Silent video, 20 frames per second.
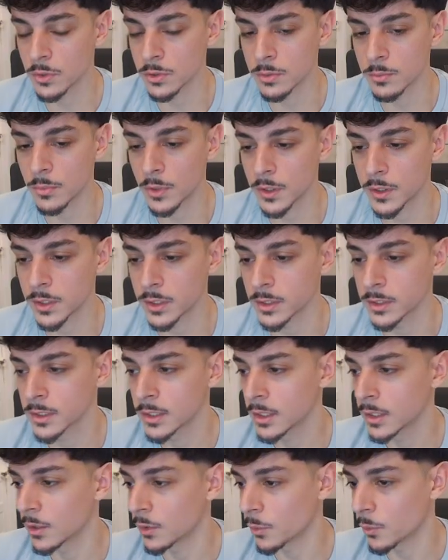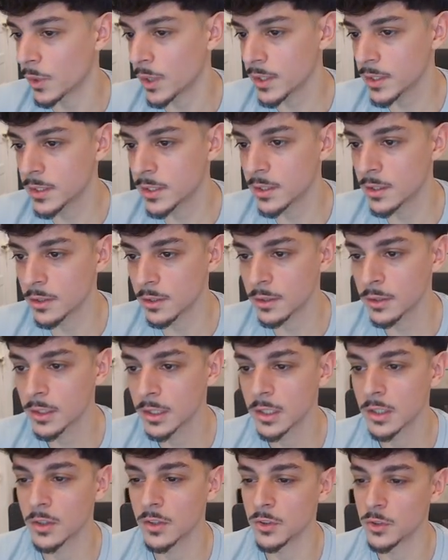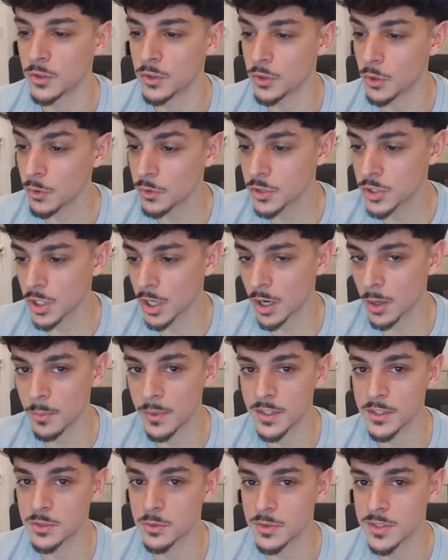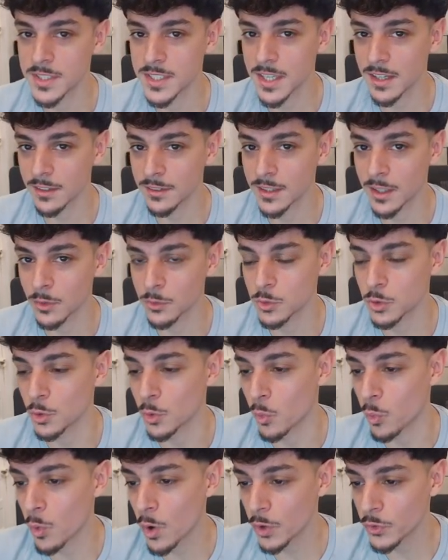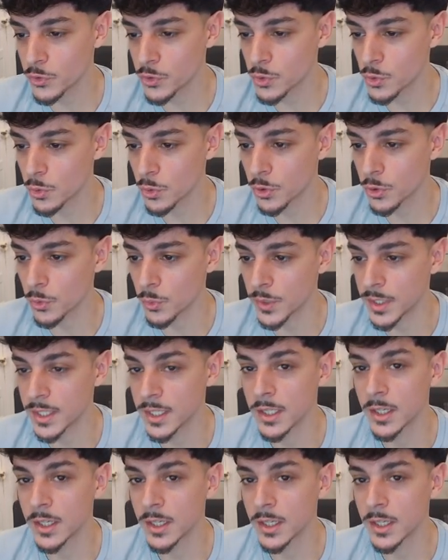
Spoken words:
in the market. Right here, your job is to scale down to the 1, 2, 3,